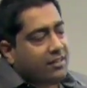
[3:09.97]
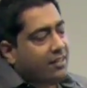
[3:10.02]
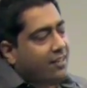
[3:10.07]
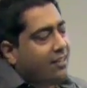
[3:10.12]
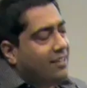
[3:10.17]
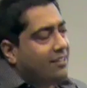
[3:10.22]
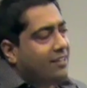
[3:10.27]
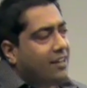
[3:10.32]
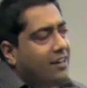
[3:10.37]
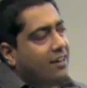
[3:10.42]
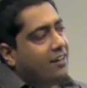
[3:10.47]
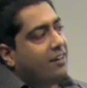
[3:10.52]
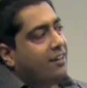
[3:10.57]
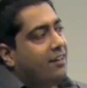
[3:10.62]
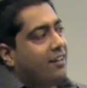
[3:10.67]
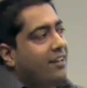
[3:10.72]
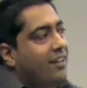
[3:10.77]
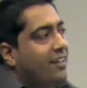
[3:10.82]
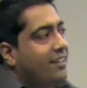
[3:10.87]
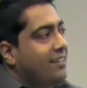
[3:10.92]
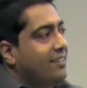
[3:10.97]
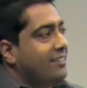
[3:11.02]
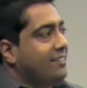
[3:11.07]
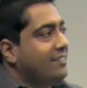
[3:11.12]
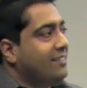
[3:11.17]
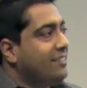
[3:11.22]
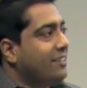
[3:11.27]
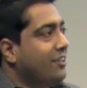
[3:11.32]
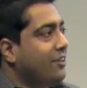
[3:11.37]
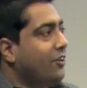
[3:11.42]
and da-da-da-da,
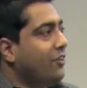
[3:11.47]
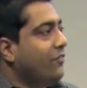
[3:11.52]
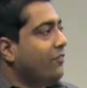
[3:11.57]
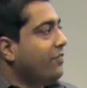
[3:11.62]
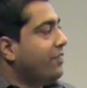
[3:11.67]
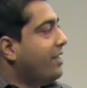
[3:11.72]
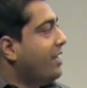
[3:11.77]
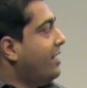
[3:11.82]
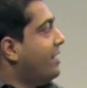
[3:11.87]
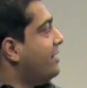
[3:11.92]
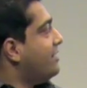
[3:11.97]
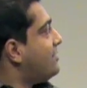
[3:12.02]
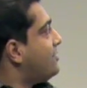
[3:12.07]
and and